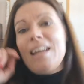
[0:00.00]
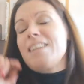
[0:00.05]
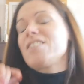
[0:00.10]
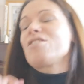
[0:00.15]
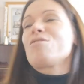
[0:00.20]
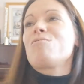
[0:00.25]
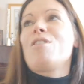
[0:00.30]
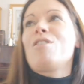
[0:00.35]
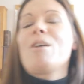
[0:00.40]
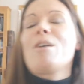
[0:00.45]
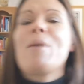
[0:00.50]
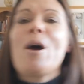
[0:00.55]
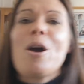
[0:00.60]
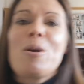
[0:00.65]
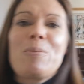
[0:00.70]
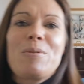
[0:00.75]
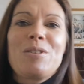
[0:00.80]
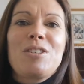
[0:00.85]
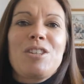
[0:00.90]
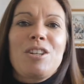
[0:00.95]
later on, I'm
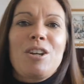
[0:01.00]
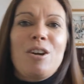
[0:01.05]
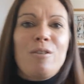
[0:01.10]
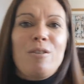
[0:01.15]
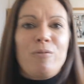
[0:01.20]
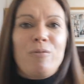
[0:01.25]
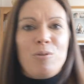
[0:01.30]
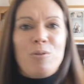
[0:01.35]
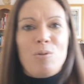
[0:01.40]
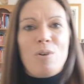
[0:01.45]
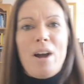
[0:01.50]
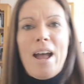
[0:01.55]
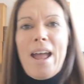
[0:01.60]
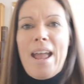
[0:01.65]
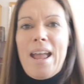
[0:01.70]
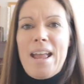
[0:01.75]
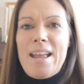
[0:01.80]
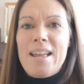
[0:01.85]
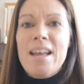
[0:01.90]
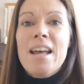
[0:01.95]
hoping to go for
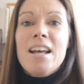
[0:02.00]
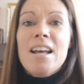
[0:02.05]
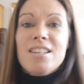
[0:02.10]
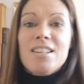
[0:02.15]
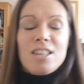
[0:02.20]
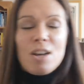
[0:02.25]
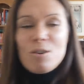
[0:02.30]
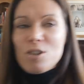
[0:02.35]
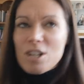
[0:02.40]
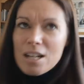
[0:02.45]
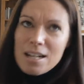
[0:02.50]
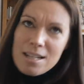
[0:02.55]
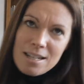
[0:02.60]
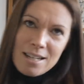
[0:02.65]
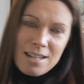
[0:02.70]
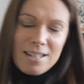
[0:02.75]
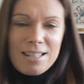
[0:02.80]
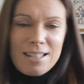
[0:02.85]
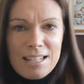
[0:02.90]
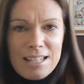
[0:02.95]
a socially
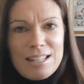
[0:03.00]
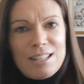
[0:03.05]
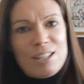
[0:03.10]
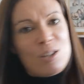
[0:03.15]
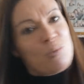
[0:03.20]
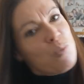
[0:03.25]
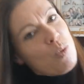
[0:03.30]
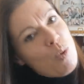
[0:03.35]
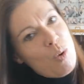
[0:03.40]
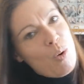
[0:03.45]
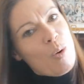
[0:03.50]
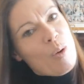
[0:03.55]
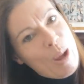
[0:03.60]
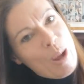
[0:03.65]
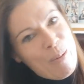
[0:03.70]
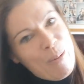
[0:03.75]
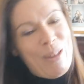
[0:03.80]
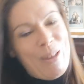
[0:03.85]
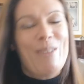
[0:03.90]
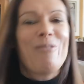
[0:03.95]
distanced walk
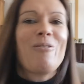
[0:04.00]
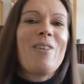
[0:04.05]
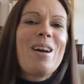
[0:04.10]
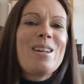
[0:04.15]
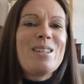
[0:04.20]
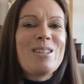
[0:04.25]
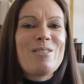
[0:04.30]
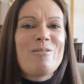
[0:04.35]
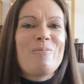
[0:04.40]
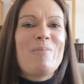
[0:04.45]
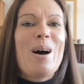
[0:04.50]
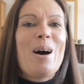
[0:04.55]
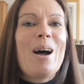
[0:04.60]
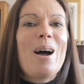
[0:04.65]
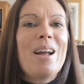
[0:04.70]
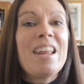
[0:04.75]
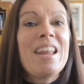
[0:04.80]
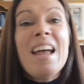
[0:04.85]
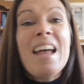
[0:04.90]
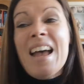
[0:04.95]
with a friend of
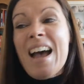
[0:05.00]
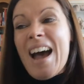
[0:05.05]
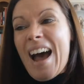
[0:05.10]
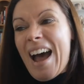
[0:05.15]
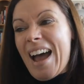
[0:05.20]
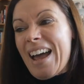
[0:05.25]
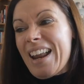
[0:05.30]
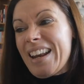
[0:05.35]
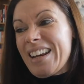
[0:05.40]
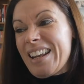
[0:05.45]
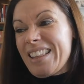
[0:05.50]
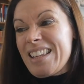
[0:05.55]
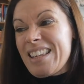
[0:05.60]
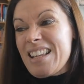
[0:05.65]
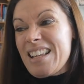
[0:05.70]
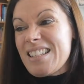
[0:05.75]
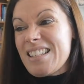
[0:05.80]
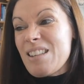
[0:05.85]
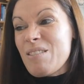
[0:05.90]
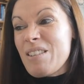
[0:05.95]
mine, and I think
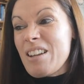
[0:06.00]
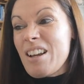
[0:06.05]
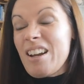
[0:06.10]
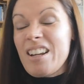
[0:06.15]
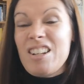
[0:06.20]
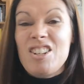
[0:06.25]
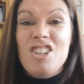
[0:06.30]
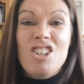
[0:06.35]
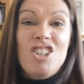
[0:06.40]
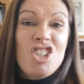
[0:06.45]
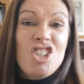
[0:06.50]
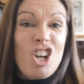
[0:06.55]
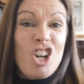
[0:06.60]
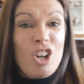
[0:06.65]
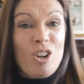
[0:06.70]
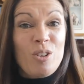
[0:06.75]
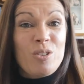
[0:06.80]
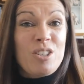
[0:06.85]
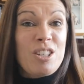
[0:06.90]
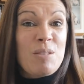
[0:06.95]
it's something I can just
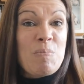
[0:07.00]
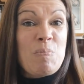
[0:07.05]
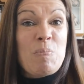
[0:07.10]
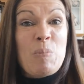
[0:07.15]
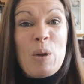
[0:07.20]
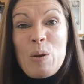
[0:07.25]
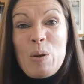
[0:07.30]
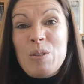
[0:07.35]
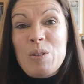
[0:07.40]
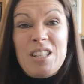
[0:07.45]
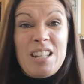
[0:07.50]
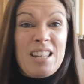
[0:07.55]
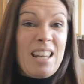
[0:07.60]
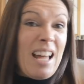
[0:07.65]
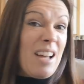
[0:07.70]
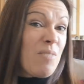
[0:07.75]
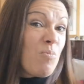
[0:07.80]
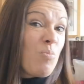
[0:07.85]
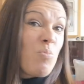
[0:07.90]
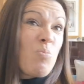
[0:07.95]
chuck on some boots and
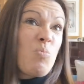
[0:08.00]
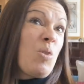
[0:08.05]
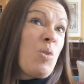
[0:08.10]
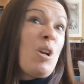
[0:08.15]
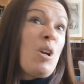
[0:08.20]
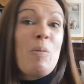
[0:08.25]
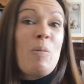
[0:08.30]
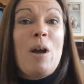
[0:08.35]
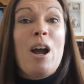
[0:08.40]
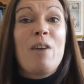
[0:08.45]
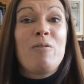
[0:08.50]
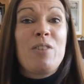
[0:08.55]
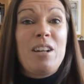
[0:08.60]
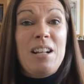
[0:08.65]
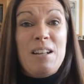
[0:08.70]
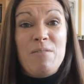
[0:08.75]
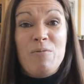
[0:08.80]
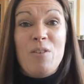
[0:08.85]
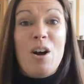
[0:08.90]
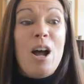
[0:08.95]
that will look
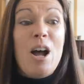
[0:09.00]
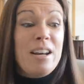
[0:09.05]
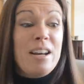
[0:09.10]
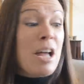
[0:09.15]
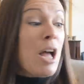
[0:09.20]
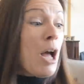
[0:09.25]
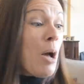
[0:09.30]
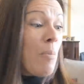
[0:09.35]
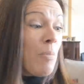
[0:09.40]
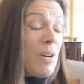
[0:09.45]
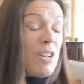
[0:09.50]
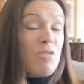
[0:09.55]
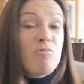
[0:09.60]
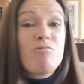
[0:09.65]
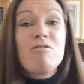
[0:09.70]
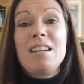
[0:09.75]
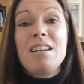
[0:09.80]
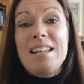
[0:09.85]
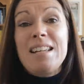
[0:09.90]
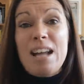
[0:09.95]
perfectly fine, but it's
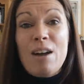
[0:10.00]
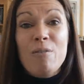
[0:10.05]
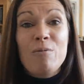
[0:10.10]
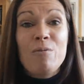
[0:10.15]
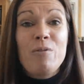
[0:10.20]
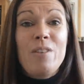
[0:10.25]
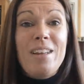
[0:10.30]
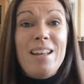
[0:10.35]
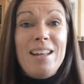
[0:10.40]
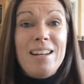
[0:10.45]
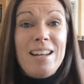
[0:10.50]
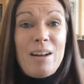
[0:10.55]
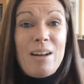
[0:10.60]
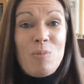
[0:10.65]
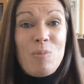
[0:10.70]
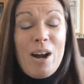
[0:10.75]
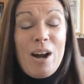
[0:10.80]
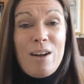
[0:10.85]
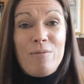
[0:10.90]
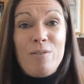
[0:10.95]
really comfy and
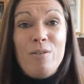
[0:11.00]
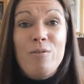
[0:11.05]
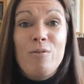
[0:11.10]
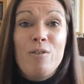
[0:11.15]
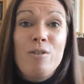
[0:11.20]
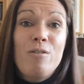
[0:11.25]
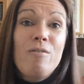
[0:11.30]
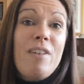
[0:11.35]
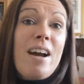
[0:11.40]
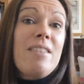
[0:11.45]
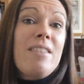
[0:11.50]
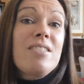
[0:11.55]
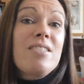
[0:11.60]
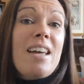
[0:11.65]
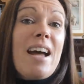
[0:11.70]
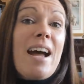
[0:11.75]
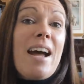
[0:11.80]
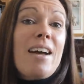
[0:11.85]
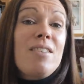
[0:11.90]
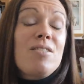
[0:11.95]
what have you for around the
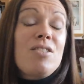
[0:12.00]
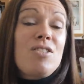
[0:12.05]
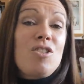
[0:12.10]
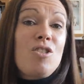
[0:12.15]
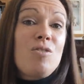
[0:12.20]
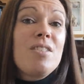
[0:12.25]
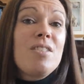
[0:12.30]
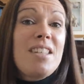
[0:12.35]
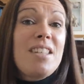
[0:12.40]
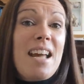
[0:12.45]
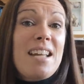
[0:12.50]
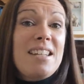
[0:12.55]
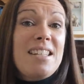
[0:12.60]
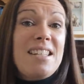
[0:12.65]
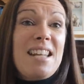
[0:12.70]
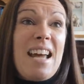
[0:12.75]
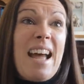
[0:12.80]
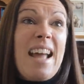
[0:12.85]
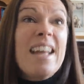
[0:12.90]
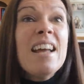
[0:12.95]
house during the day
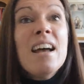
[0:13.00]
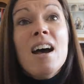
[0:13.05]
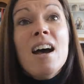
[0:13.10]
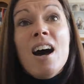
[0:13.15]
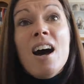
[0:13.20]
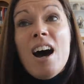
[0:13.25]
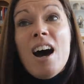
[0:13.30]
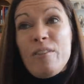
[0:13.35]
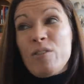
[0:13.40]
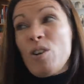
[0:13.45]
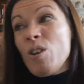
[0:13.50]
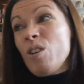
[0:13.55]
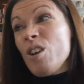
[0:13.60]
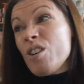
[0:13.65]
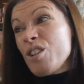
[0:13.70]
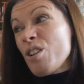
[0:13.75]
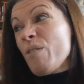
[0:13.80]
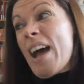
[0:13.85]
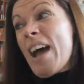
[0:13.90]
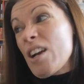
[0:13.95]
today. I've got
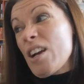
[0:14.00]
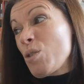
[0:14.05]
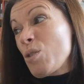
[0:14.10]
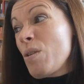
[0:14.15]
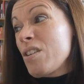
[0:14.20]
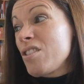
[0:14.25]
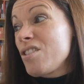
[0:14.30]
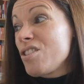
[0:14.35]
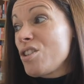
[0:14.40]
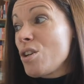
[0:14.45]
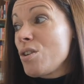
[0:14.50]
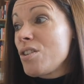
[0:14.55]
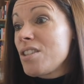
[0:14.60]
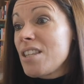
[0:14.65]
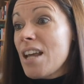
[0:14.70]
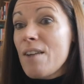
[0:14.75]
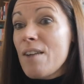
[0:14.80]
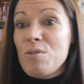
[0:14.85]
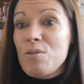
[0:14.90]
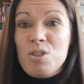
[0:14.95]
lots of housework to do
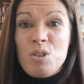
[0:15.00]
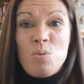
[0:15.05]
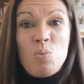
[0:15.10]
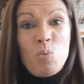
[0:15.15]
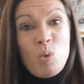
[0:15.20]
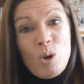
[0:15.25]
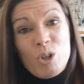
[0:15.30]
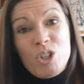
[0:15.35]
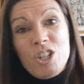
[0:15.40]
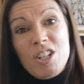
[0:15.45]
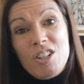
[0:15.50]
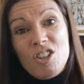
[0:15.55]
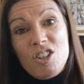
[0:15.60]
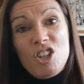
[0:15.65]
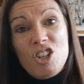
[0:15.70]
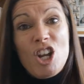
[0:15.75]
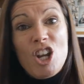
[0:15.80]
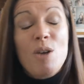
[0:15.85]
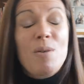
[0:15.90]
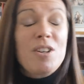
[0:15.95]
today. I've got some washing to
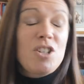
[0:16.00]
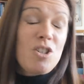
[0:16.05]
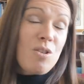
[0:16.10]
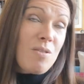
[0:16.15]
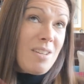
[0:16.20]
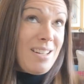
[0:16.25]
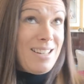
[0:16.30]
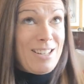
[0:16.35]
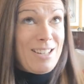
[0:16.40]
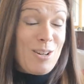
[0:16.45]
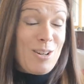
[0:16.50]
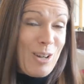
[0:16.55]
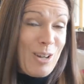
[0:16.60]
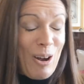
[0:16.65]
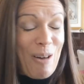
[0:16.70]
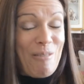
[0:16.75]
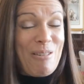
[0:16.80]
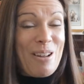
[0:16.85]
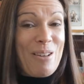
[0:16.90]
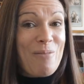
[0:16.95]
do. I do need to cook
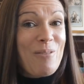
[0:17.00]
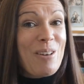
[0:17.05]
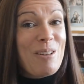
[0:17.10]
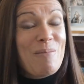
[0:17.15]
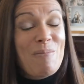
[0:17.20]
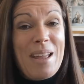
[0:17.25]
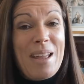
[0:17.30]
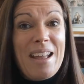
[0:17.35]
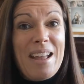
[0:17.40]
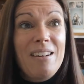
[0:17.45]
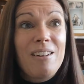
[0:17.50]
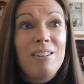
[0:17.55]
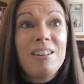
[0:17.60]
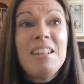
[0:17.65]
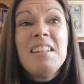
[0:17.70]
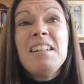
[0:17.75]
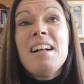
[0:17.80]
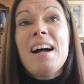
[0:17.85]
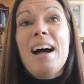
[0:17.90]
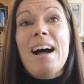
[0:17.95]
our evening meal.
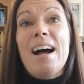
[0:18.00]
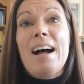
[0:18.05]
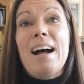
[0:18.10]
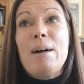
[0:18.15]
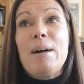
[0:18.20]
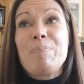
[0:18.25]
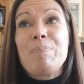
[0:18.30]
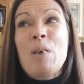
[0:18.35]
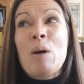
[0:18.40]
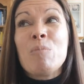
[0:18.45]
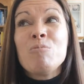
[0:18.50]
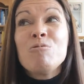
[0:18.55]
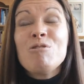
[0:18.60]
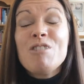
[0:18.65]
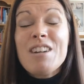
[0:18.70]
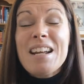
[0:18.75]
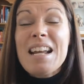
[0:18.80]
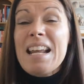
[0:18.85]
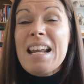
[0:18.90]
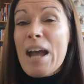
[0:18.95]
I'm
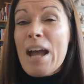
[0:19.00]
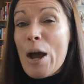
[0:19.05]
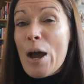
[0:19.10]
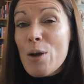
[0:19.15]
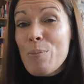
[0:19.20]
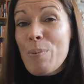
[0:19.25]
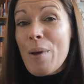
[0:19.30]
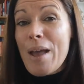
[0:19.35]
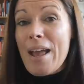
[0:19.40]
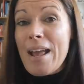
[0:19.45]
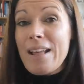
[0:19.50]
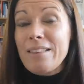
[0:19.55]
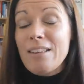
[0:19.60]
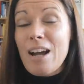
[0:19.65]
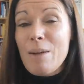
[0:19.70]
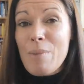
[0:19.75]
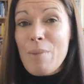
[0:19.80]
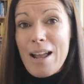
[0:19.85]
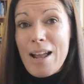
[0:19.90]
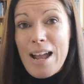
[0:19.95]
really hoping
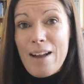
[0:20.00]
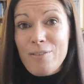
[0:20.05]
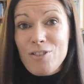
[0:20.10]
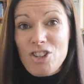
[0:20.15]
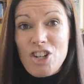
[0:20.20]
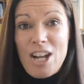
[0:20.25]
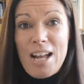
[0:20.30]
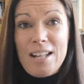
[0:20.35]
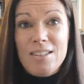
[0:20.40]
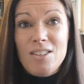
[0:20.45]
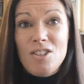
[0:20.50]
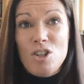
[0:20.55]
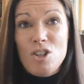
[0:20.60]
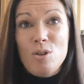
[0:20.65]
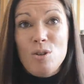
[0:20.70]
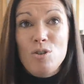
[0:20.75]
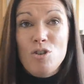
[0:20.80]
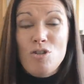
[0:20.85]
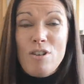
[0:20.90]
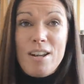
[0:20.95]
I might have a chance
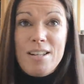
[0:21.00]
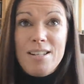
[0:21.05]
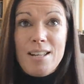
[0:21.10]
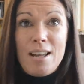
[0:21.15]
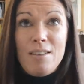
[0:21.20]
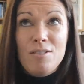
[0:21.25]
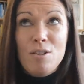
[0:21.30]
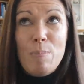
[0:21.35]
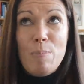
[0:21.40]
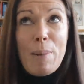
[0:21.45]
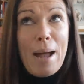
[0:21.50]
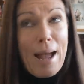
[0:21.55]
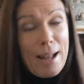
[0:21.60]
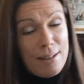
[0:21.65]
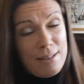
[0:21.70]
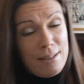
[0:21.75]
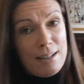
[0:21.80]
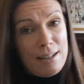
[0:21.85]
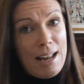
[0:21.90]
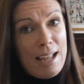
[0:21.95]
to trace out a
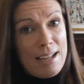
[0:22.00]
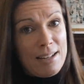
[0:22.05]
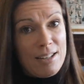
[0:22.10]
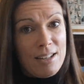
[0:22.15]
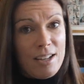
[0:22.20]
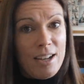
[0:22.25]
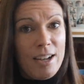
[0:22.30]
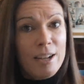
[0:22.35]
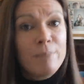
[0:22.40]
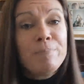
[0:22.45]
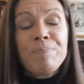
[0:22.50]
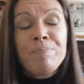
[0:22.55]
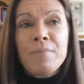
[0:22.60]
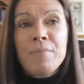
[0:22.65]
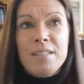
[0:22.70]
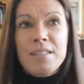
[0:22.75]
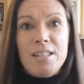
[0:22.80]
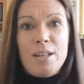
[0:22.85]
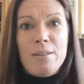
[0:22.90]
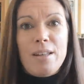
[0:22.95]
pattern later
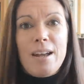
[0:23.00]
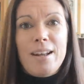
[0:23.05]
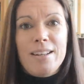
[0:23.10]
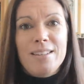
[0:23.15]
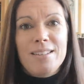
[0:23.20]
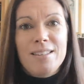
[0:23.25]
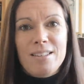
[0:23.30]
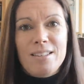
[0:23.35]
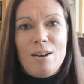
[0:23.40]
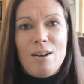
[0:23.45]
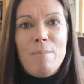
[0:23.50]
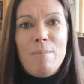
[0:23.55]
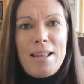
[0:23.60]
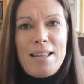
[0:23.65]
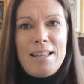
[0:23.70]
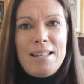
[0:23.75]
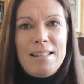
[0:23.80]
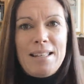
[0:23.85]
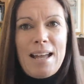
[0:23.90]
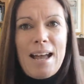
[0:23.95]
so that I can start
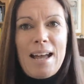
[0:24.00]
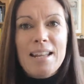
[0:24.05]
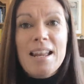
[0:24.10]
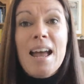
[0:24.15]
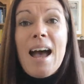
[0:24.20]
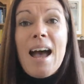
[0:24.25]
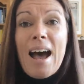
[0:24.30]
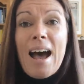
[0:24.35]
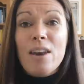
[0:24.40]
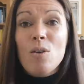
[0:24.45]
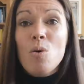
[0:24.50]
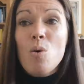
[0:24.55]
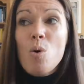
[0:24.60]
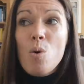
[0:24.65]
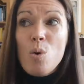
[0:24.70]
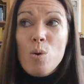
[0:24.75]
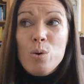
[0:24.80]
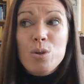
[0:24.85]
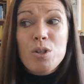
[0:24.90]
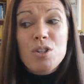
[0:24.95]
making that. And
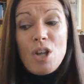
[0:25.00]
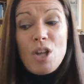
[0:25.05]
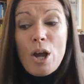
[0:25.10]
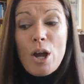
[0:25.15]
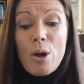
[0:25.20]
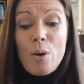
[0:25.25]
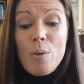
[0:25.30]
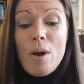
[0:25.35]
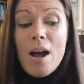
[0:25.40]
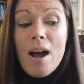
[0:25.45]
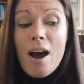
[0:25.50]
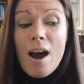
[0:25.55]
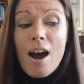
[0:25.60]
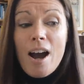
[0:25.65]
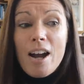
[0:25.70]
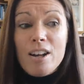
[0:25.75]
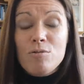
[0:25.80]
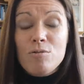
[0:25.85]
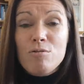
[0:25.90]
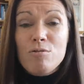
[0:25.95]
also,
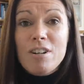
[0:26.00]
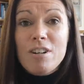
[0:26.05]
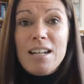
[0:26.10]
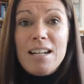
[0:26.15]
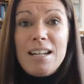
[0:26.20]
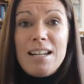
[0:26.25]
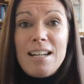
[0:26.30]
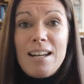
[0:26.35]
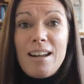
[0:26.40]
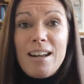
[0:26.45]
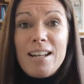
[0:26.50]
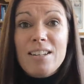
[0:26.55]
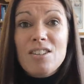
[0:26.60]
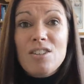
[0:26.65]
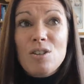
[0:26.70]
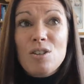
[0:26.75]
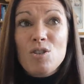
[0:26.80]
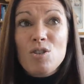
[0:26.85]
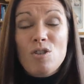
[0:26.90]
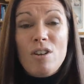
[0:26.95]
I'd really like
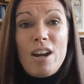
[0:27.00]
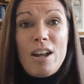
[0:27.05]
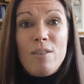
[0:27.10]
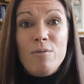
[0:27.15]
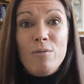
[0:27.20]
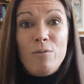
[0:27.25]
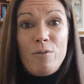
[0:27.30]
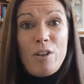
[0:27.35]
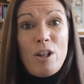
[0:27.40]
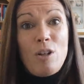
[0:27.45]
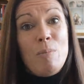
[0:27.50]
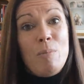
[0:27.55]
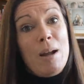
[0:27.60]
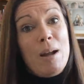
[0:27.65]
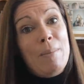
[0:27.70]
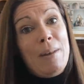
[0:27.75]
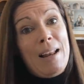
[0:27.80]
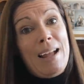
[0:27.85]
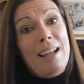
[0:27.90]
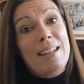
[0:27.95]
to try and film my
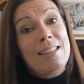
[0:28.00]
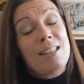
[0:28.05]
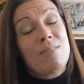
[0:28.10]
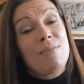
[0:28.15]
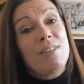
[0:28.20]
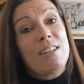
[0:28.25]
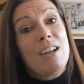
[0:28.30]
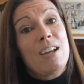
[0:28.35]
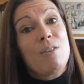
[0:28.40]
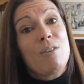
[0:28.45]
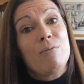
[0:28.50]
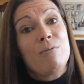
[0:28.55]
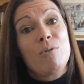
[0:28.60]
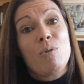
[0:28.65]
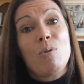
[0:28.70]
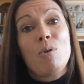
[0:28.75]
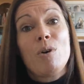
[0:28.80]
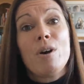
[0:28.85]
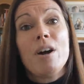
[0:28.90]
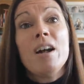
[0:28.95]
plans video
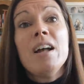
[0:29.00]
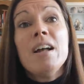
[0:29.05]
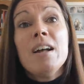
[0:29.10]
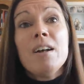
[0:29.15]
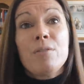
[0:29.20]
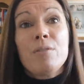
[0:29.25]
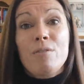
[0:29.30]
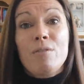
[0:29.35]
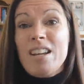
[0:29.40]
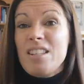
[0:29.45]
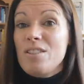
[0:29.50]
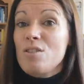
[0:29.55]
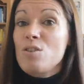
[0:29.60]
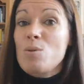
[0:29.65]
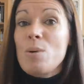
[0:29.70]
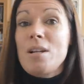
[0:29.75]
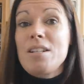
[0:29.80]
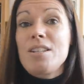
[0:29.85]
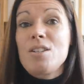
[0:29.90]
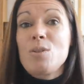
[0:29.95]
for the rest of
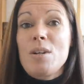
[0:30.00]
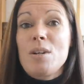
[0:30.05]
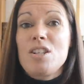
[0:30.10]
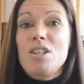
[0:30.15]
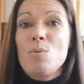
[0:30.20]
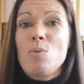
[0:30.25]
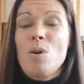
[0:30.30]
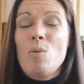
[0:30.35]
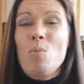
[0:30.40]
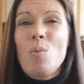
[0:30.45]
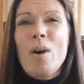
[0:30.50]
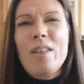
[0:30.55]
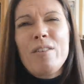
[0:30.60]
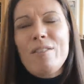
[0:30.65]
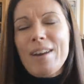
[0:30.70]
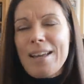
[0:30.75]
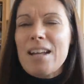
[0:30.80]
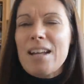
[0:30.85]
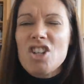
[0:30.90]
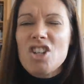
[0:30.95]
2021. Whether
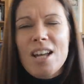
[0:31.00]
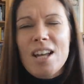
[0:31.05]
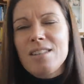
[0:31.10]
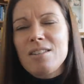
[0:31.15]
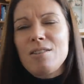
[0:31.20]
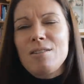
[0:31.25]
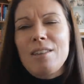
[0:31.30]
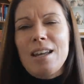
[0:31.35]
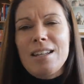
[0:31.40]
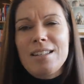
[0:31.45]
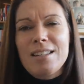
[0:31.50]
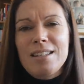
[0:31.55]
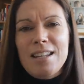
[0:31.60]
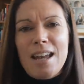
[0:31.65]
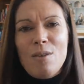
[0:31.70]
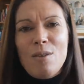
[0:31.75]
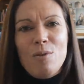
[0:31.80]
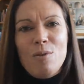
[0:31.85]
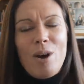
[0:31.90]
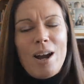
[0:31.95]
I get a chance to do that today
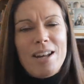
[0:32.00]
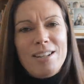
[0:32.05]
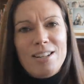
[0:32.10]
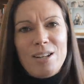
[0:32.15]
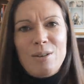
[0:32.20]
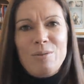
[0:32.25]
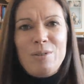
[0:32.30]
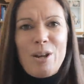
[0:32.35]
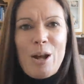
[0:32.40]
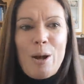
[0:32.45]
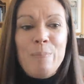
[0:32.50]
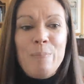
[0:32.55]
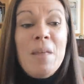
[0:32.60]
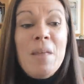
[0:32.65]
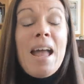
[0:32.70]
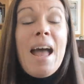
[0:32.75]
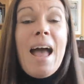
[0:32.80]
or not, I don't know.